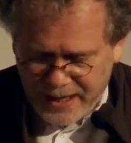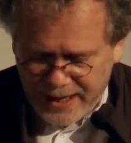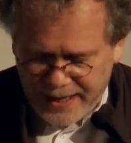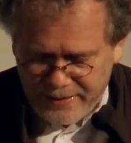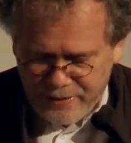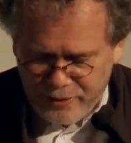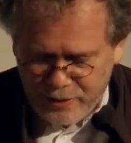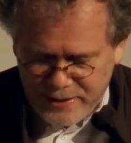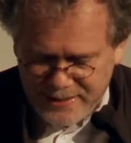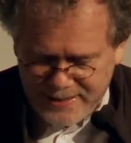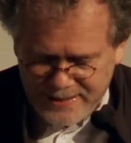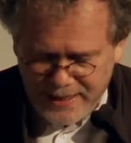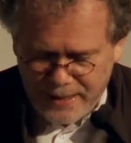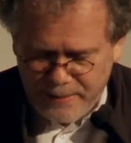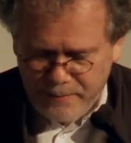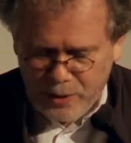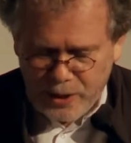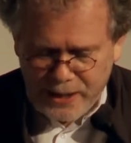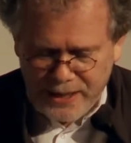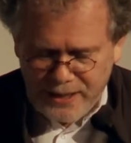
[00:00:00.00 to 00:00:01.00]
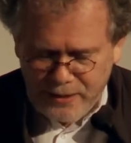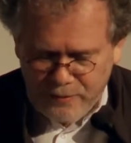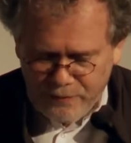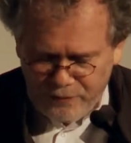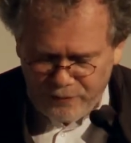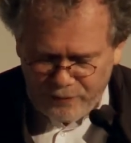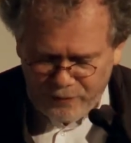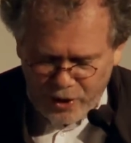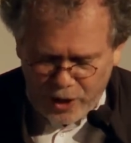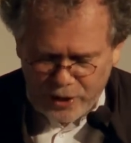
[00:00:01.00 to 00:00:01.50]
and the same
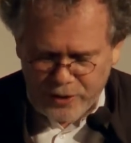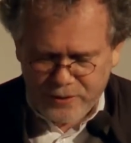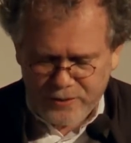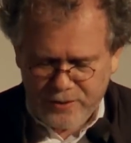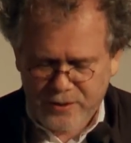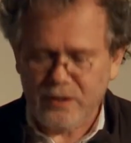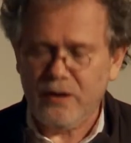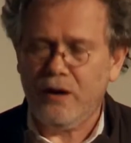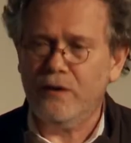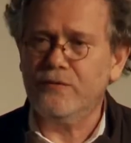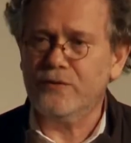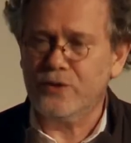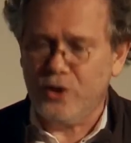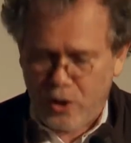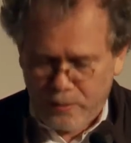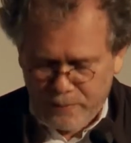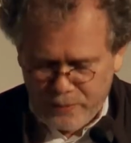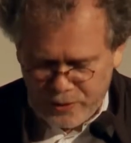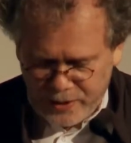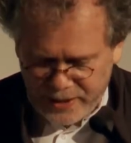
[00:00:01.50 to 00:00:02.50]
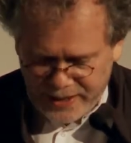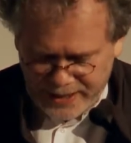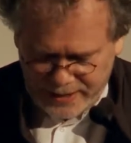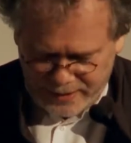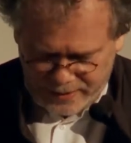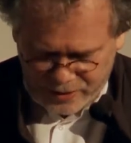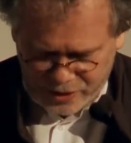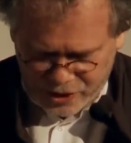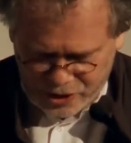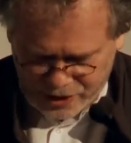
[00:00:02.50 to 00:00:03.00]
influx of common
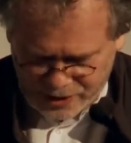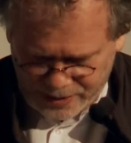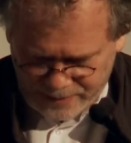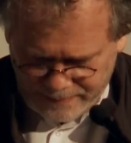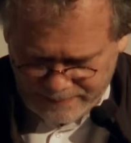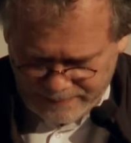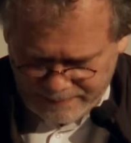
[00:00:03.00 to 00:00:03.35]
energy.